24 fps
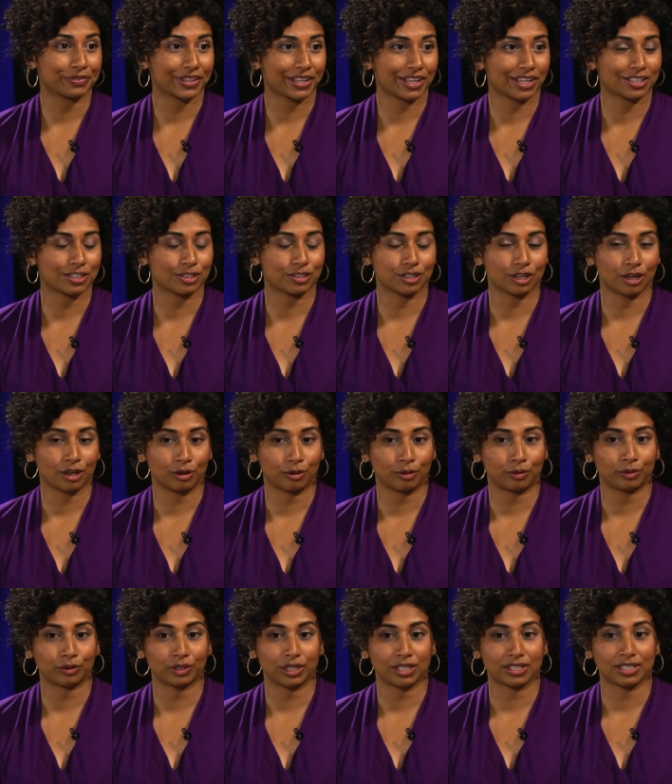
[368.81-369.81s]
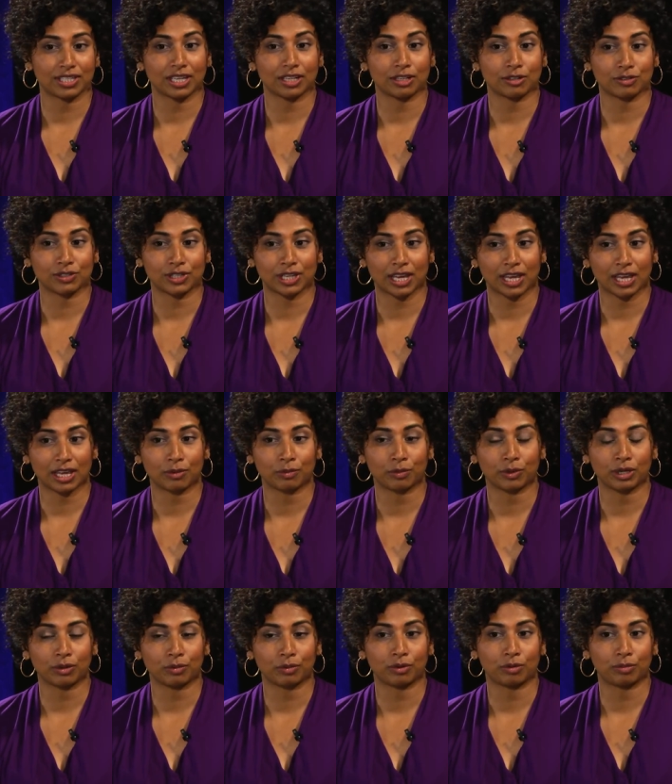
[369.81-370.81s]
And so in San Jose,
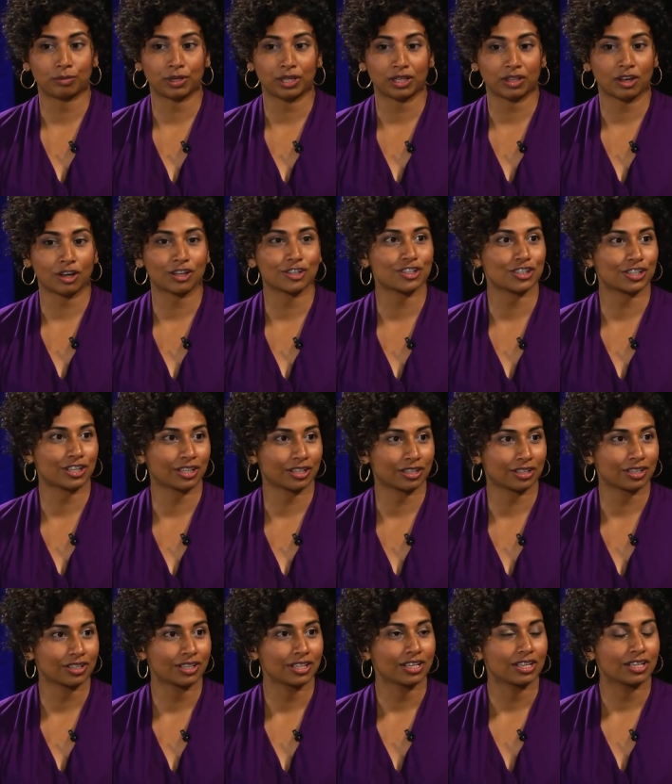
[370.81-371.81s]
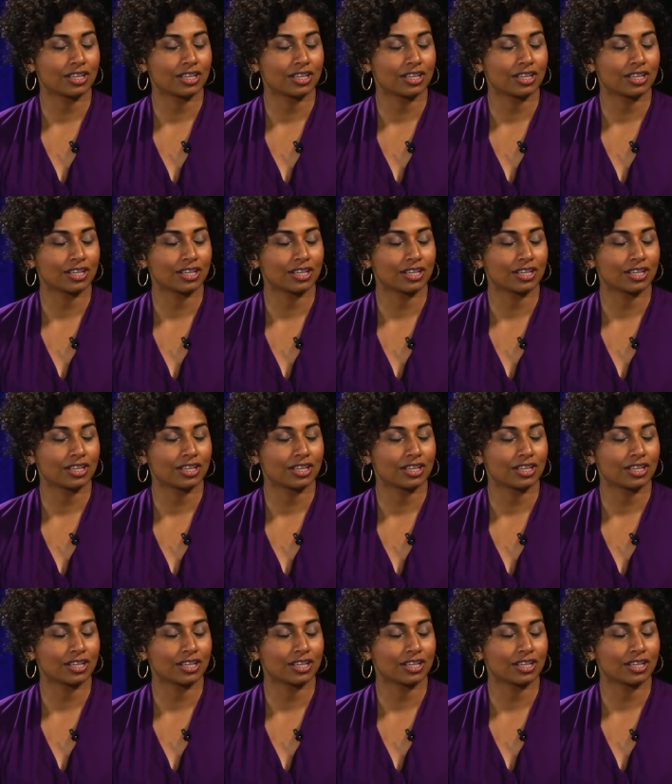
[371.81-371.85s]
we will be launching